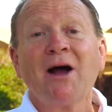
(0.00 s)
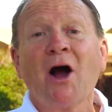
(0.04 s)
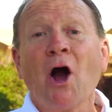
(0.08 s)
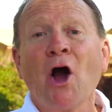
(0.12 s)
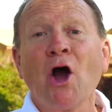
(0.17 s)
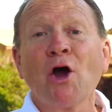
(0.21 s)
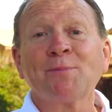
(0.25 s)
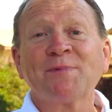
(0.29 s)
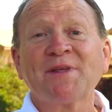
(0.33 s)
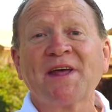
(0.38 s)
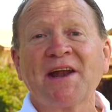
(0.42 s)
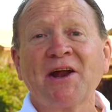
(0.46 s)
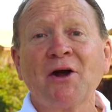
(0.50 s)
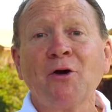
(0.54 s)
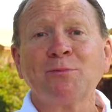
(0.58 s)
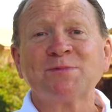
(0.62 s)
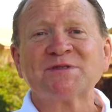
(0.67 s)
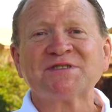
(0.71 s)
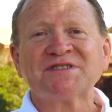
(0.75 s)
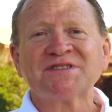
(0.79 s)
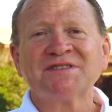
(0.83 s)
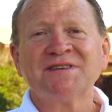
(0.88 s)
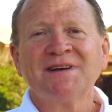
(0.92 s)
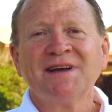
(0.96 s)
I hope that
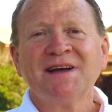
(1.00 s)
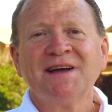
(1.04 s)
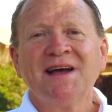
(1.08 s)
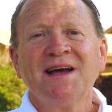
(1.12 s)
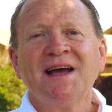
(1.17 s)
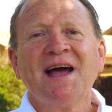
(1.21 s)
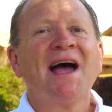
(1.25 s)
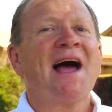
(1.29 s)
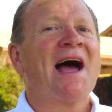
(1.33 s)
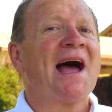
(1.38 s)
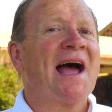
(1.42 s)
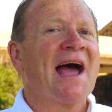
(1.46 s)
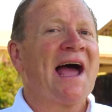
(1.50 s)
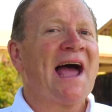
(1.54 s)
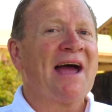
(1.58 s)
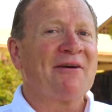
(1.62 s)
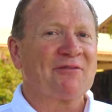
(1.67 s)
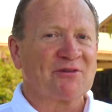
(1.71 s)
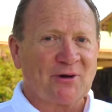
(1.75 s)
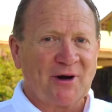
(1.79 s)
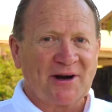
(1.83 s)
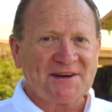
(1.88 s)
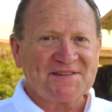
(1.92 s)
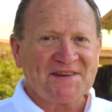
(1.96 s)
helps.
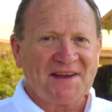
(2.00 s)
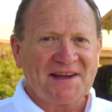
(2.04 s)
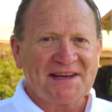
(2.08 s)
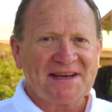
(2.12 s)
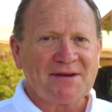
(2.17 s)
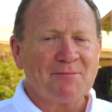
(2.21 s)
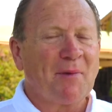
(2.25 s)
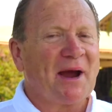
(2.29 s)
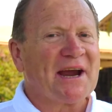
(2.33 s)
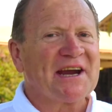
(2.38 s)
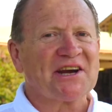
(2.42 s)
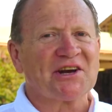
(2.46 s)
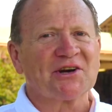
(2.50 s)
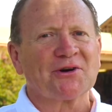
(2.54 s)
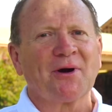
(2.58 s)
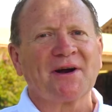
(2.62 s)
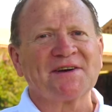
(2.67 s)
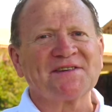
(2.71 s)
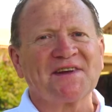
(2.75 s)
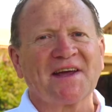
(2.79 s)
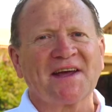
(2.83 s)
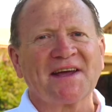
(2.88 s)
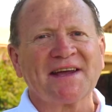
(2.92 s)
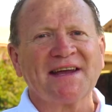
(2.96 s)
Have a great day. Make it a
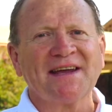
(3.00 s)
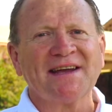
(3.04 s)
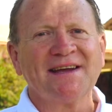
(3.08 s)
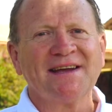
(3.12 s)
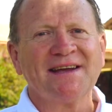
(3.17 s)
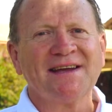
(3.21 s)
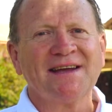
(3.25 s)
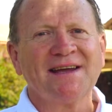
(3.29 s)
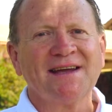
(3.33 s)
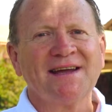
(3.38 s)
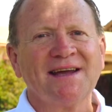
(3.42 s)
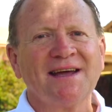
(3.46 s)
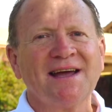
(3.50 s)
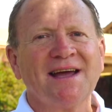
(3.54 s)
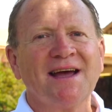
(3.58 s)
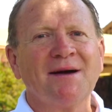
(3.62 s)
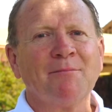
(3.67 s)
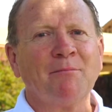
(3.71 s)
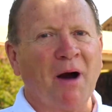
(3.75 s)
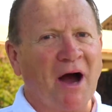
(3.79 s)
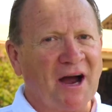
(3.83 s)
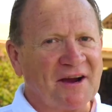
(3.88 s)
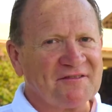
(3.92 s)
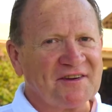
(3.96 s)
great day.
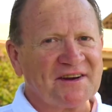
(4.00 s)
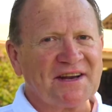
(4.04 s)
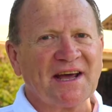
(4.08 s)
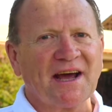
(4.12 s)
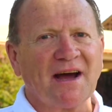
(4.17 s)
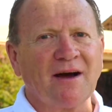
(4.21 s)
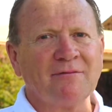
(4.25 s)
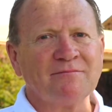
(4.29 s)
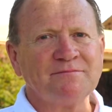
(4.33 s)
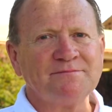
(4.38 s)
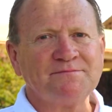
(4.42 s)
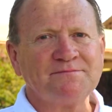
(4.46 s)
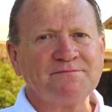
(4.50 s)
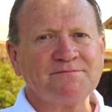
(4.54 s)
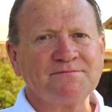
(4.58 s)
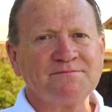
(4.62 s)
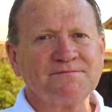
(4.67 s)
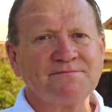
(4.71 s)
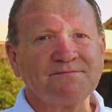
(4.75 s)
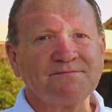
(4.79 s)
Bye for now.